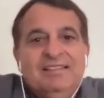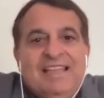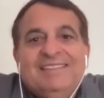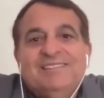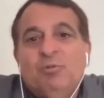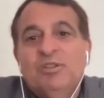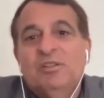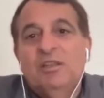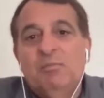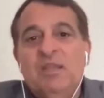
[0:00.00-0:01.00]
That's what
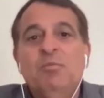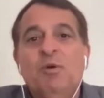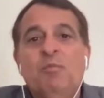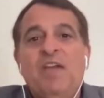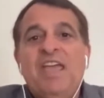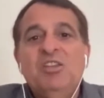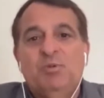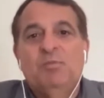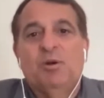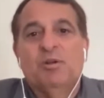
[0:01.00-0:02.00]
the minimum wage
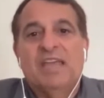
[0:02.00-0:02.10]
people